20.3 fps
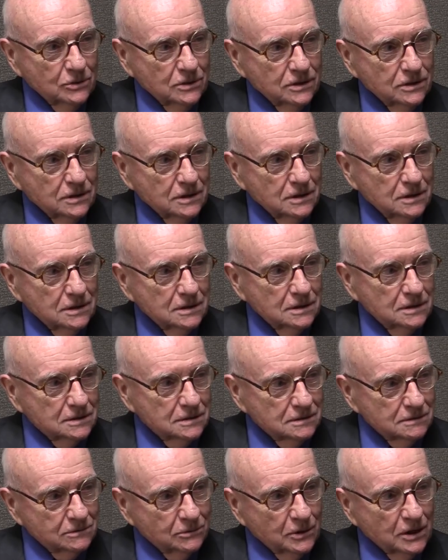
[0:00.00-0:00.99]
with the
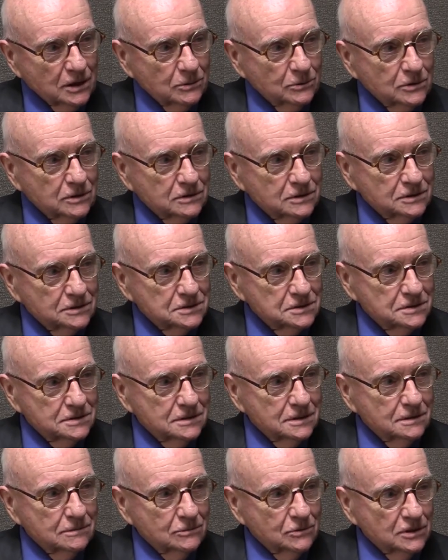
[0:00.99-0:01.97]
railroaders
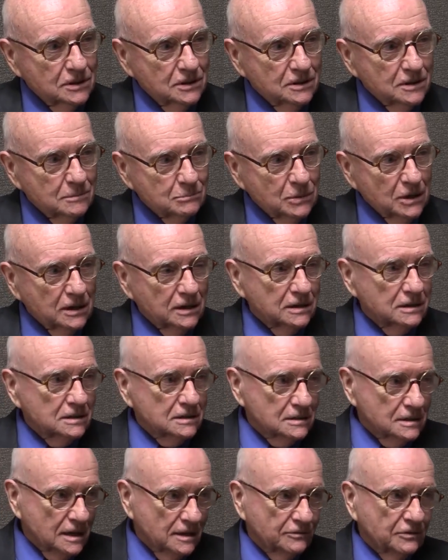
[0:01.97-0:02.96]
that would come
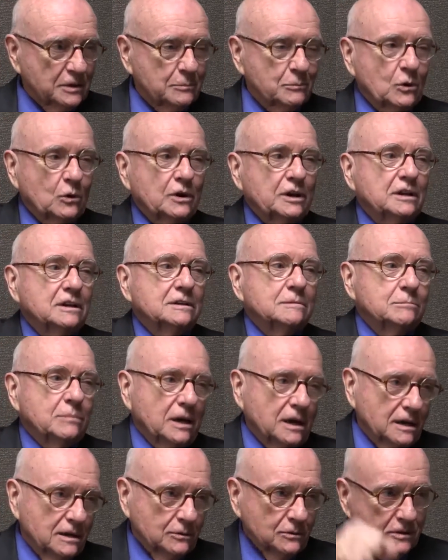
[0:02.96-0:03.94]
by every morning and
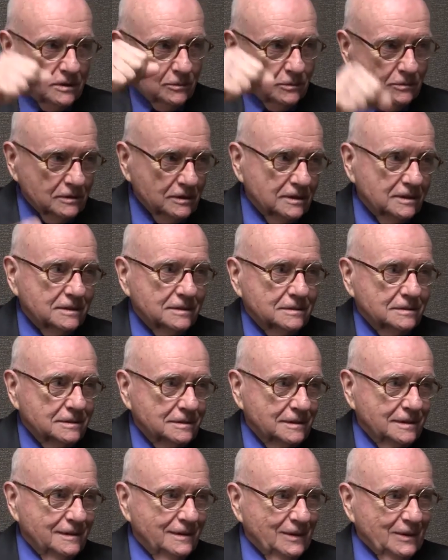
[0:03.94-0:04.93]
back with one of the
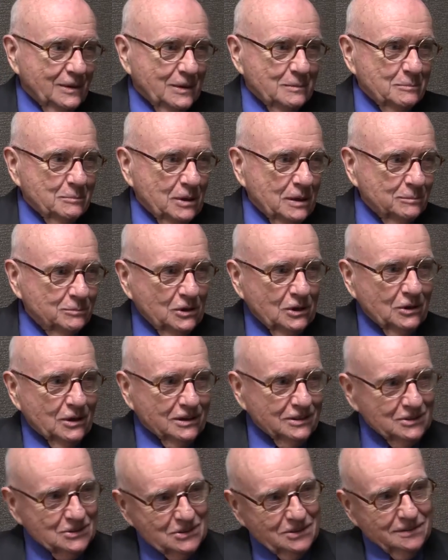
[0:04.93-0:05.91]
pump
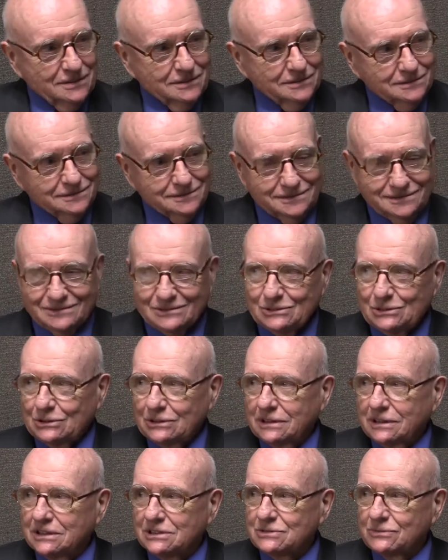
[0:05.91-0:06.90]
carts that
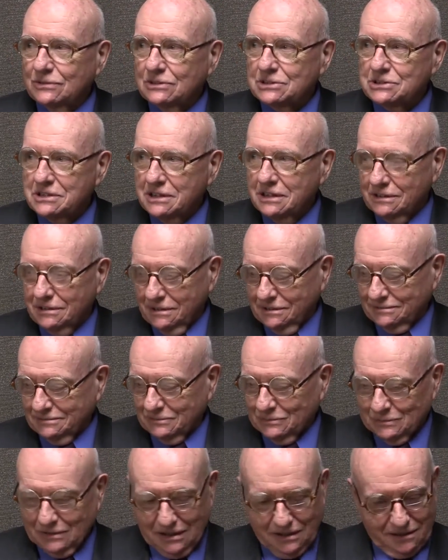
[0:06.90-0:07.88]
took us fishing
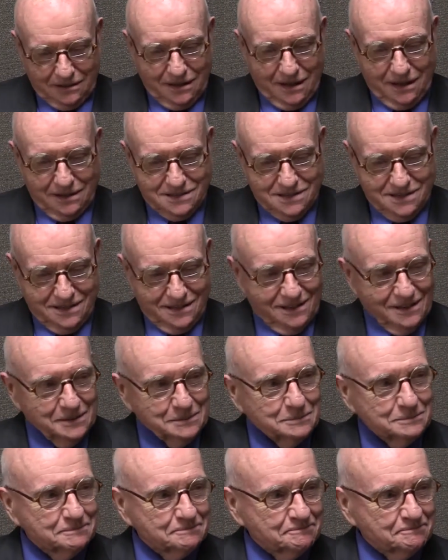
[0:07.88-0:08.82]
at that time.